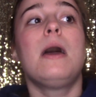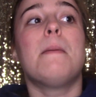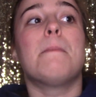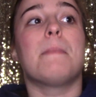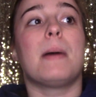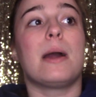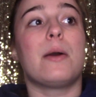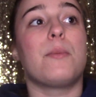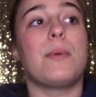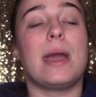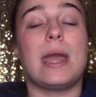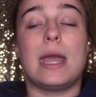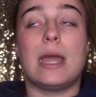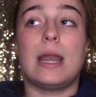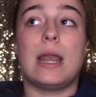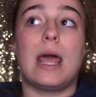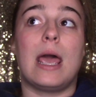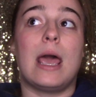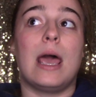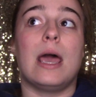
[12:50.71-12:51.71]
my
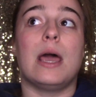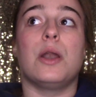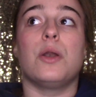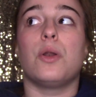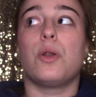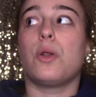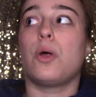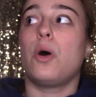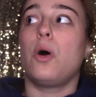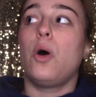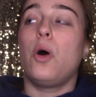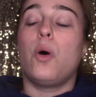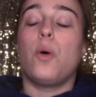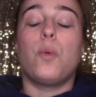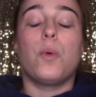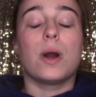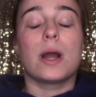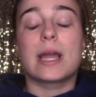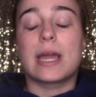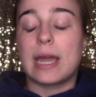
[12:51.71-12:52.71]
weight and
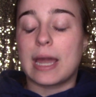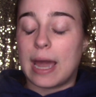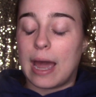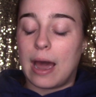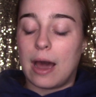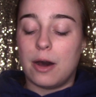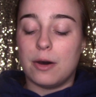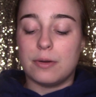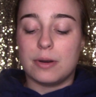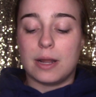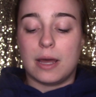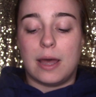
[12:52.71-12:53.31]
working out